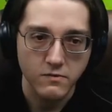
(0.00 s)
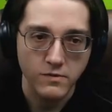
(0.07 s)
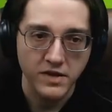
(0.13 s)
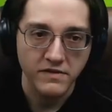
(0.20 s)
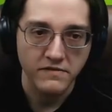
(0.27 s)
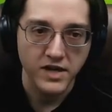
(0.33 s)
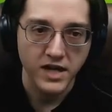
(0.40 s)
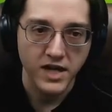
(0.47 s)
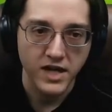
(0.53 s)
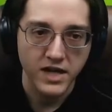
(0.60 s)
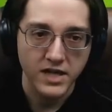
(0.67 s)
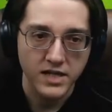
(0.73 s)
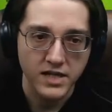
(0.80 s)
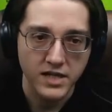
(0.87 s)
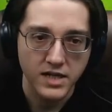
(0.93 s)
we've
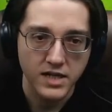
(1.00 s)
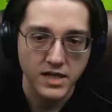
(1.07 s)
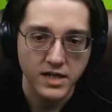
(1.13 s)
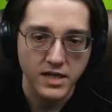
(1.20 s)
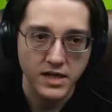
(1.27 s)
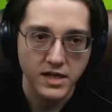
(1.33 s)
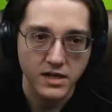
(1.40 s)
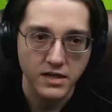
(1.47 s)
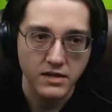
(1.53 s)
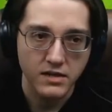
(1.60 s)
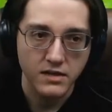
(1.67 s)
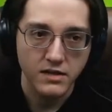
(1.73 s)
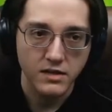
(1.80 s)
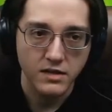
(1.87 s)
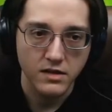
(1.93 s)
got
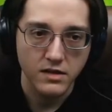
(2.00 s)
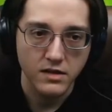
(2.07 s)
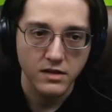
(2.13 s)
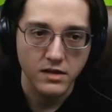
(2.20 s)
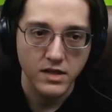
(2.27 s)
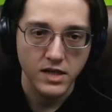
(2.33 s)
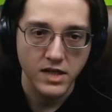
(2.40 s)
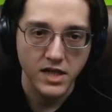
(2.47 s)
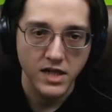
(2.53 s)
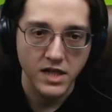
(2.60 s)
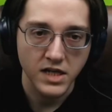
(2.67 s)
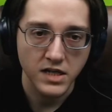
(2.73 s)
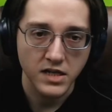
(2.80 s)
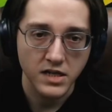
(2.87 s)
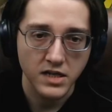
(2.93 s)
the
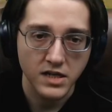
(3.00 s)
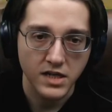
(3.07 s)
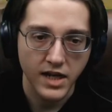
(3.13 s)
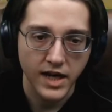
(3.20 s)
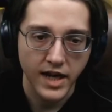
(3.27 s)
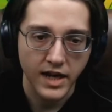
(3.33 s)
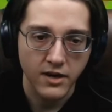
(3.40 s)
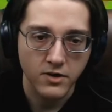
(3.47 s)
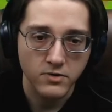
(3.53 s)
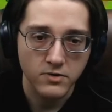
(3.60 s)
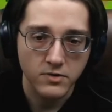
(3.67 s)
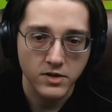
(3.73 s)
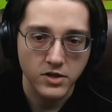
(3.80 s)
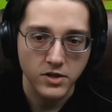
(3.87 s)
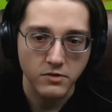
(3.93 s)
need now
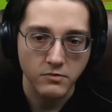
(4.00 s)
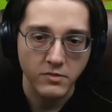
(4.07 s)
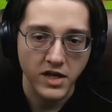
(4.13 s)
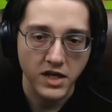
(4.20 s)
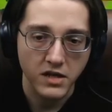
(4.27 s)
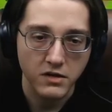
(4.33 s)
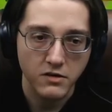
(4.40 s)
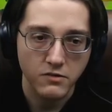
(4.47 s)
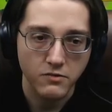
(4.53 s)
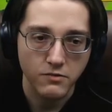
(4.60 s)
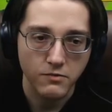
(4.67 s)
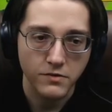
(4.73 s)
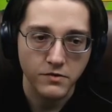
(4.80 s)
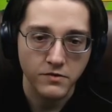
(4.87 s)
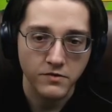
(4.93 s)
to make
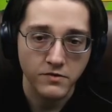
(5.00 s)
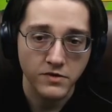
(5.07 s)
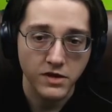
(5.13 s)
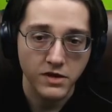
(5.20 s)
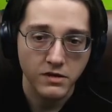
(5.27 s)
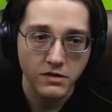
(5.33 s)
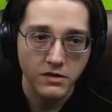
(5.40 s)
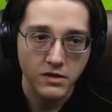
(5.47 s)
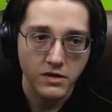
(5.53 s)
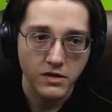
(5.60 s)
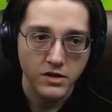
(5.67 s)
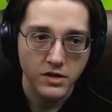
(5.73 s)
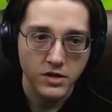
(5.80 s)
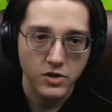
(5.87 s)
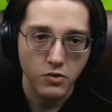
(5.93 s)
crude
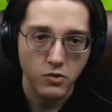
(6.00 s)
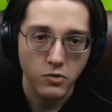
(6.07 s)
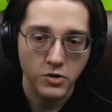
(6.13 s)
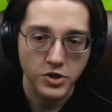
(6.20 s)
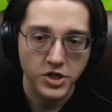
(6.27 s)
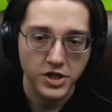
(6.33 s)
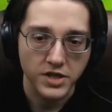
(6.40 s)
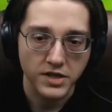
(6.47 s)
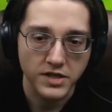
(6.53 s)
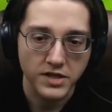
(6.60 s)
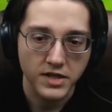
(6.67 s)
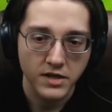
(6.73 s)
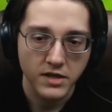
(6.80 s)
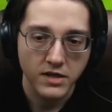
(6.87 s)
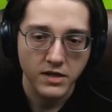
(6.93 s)
torches,